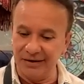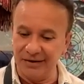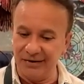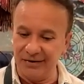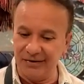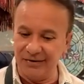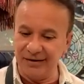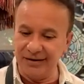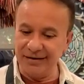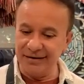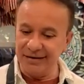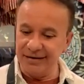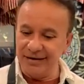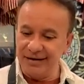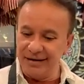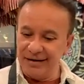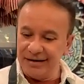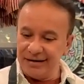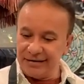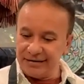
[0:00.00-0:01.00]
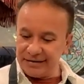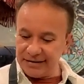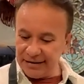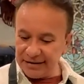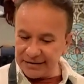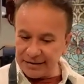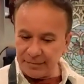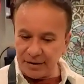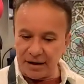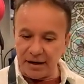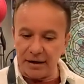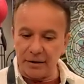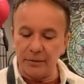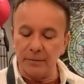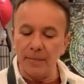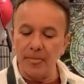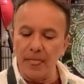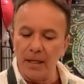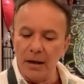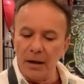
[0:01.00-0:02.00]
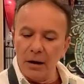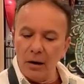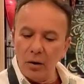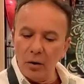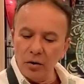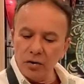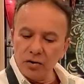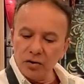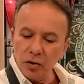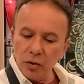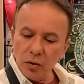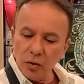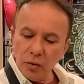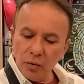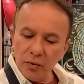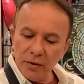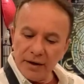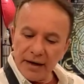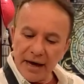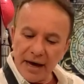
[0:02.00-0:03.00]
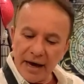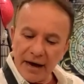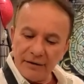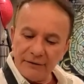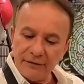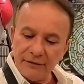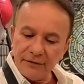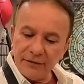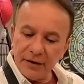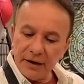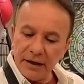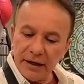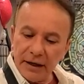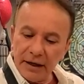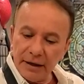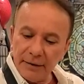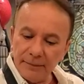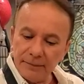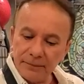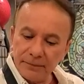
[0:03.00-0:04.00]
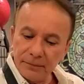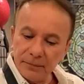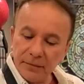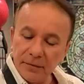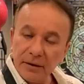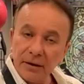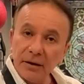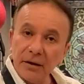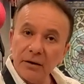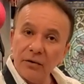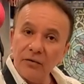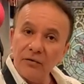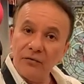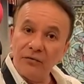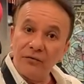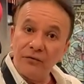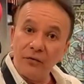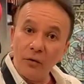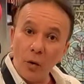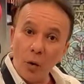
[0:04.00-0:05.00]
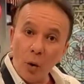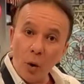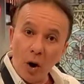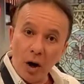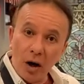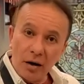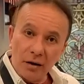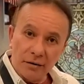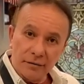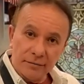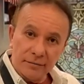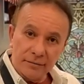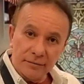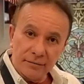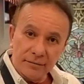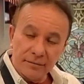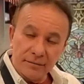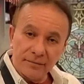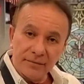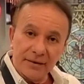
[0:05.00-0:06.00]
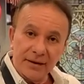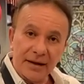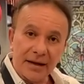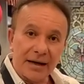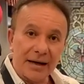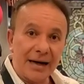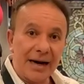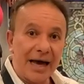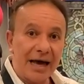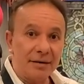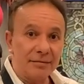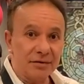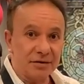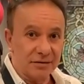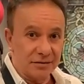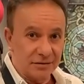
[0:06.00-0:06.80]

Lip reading: All right, 6 avocado. Also, we have here 4 lemons.